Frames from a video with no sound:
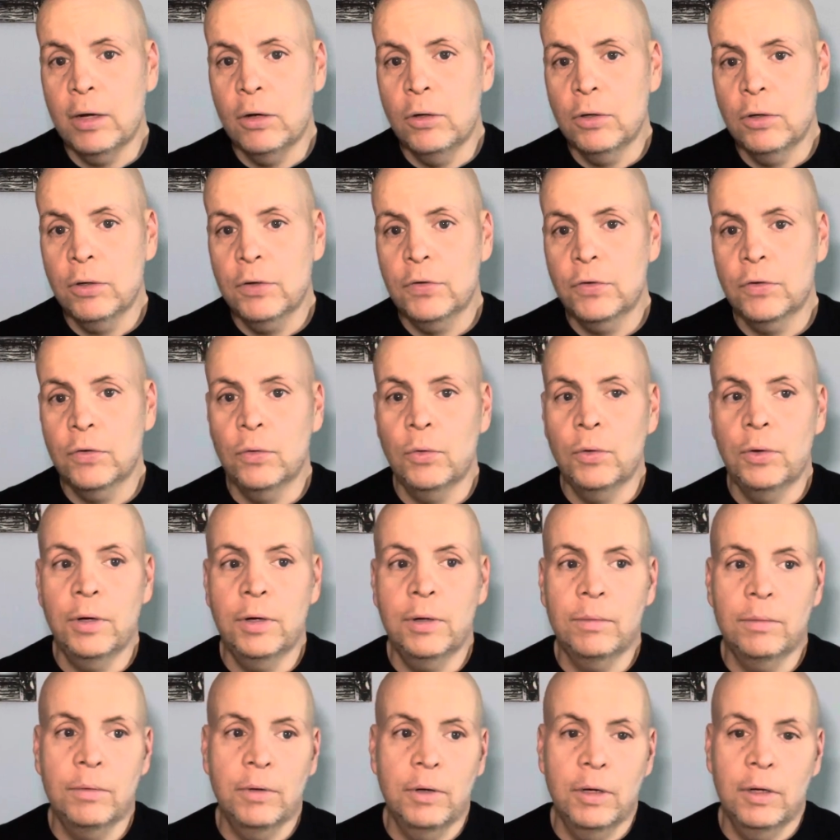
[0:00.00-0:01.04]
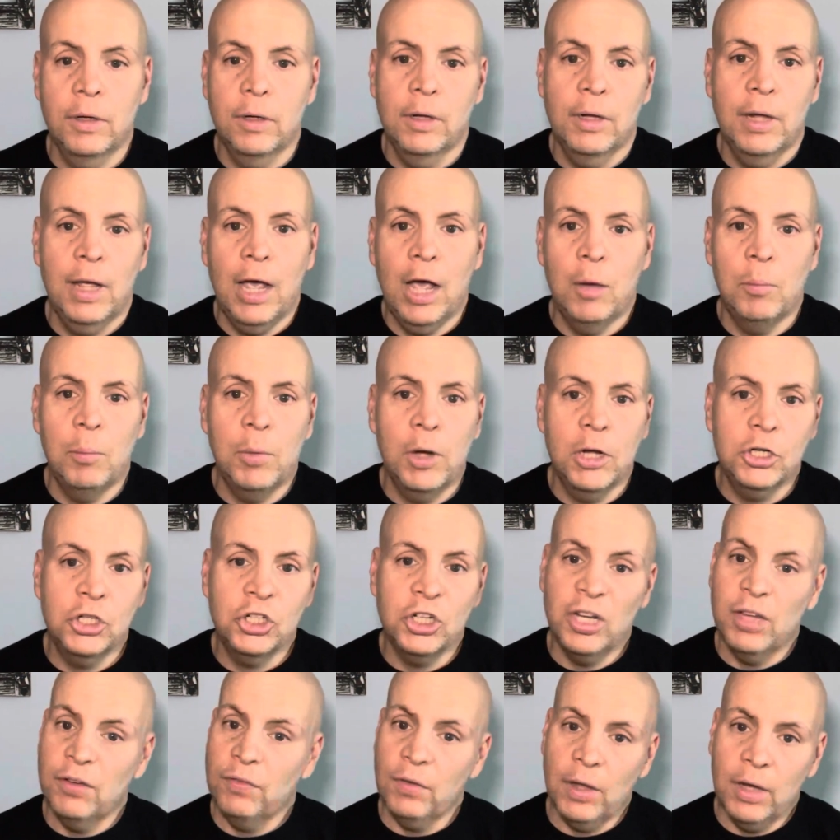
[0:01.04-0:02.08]
looks, on how much,
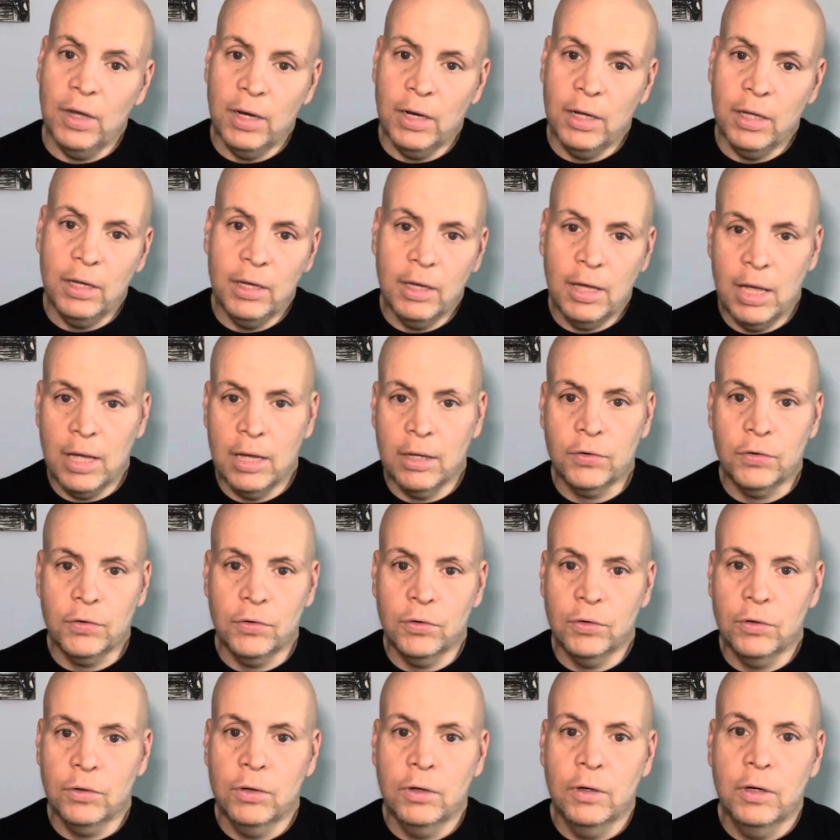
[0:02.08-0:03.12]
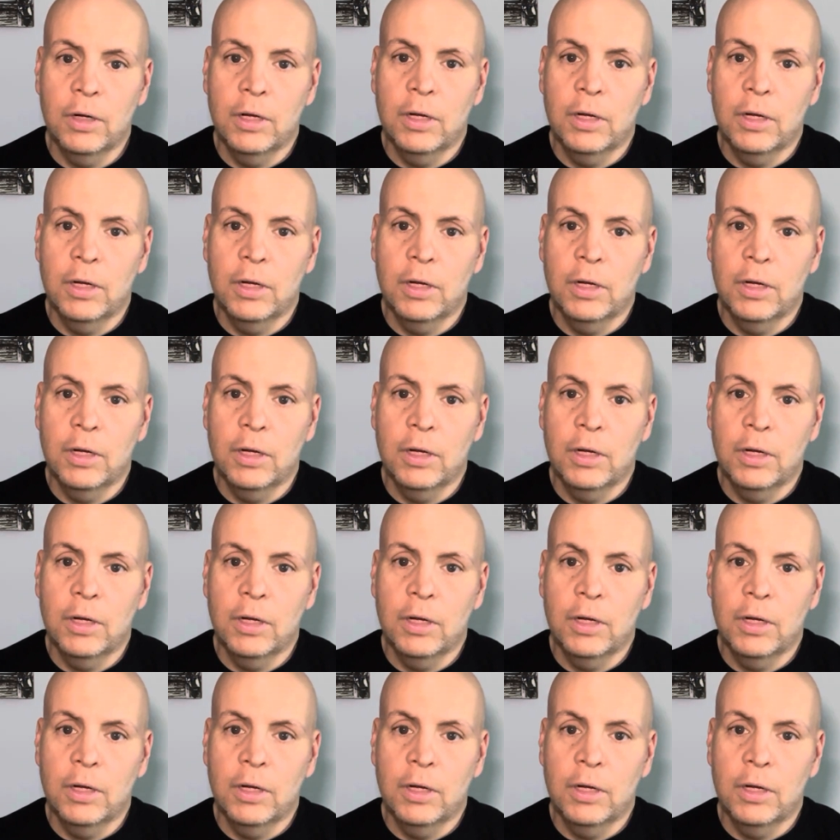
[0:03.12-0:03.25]
if any, cancer